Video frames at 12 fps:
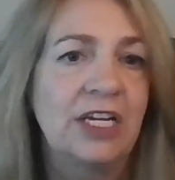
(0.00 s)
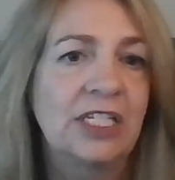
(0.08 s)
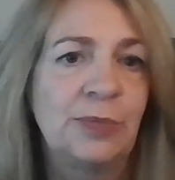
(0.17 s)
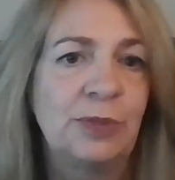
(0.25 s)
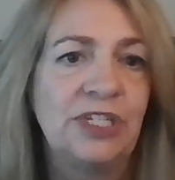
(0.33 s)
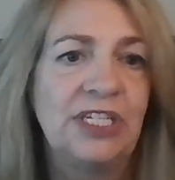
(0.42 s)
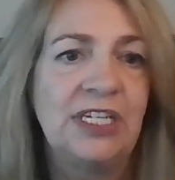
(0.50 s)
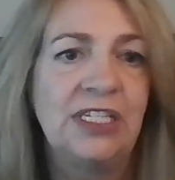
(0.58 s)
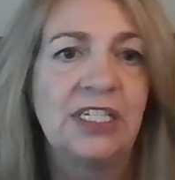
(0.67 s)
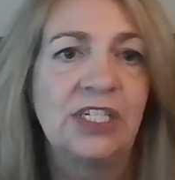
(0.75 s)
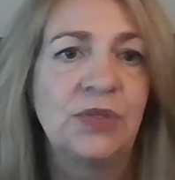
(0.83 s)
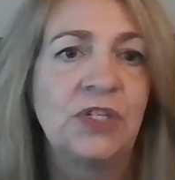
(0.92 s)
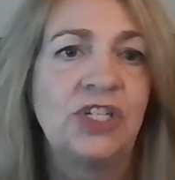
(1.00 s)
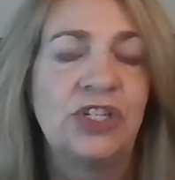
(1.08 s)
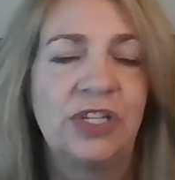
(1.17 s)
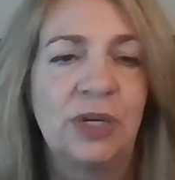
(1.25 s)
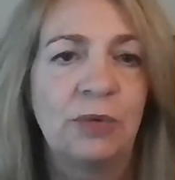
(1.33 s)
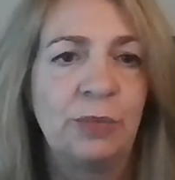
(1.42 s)
expertise to
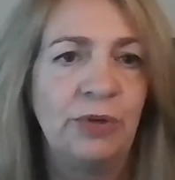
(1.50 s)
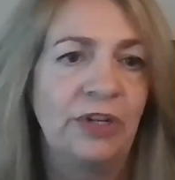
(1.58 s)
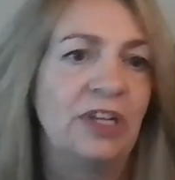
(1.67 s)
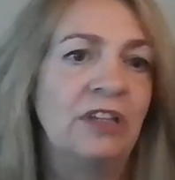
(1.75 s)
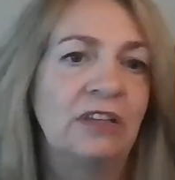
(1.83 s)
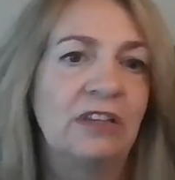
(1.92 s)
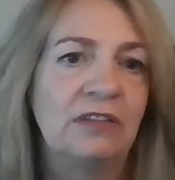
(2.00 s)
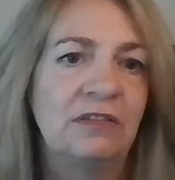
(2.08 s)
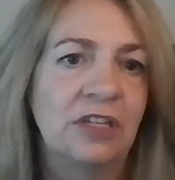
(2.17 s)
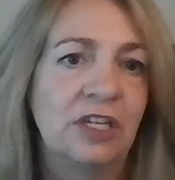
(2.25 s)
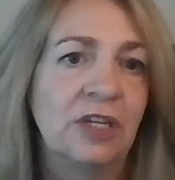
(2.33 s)
ensure that we're bringing the